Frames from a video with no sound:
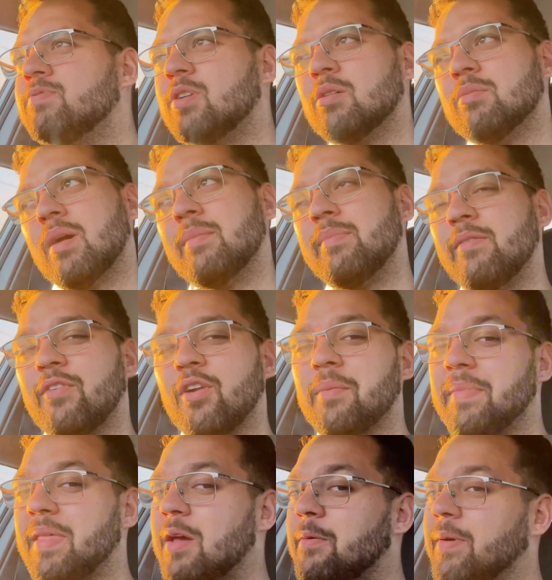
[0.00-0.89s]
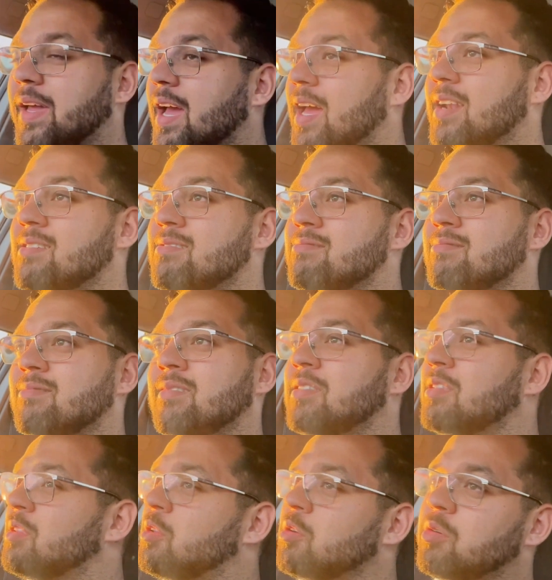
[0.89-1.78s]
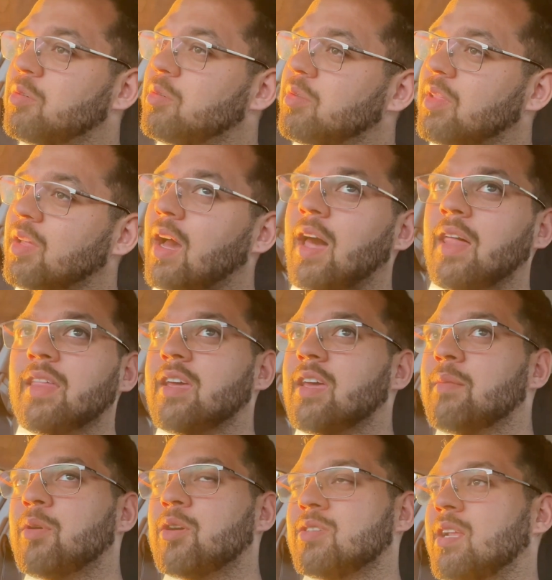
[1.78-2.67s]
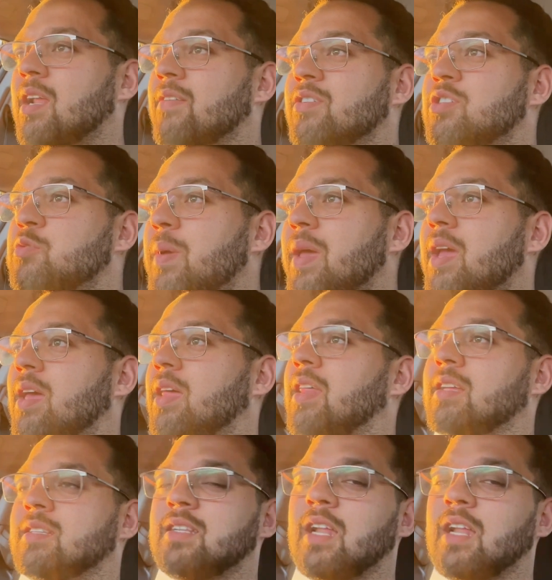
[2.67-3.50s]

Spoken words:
maybe from there we can do the other gearbox and have a spare that's